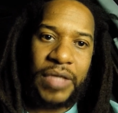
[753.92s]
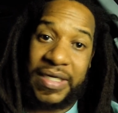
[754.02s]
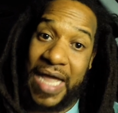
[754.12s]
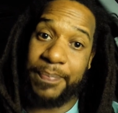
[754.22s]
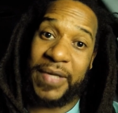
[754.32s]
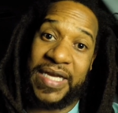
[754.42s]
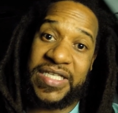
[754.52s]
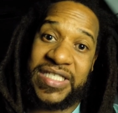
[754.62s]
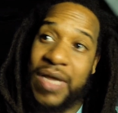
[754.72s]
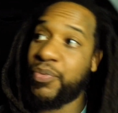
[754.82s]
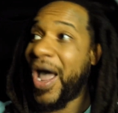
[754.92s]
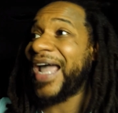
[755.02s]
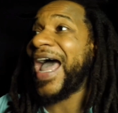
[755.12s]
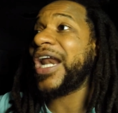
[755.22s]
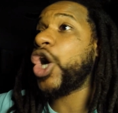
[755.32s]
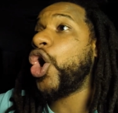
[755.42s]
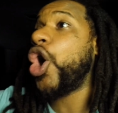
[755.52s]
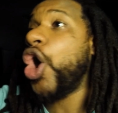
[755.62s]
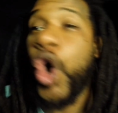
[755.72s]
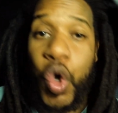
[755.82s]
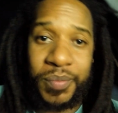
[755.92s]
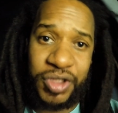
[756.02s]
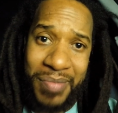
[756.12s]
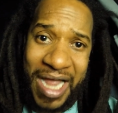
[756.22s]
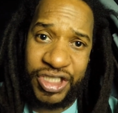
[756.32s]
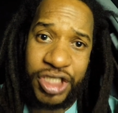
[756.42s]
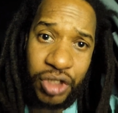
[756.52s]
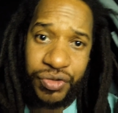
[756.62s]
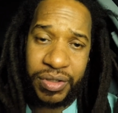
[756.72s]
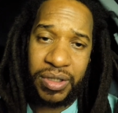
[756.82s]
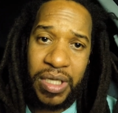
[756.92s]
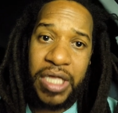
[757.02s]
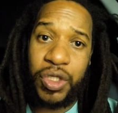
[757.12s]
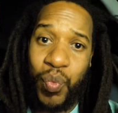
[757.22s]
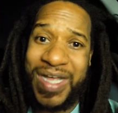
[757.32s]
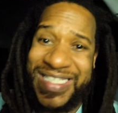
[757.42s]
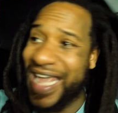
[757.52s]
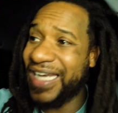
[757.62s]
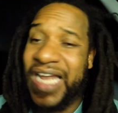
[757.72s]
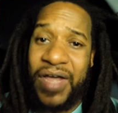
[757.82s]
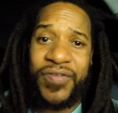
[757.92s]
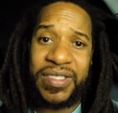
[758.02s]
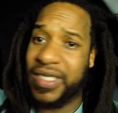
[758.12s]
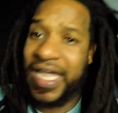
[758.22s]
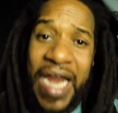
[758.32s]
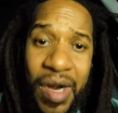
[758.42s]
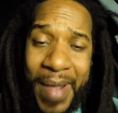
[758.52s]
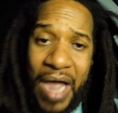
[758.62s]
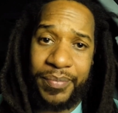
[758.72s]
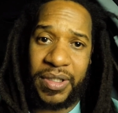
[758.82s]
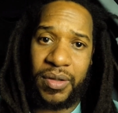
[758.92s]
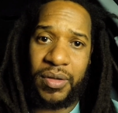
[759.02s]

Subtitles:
That plain and simple. I gotta go home to my children, the ones that love and care about me.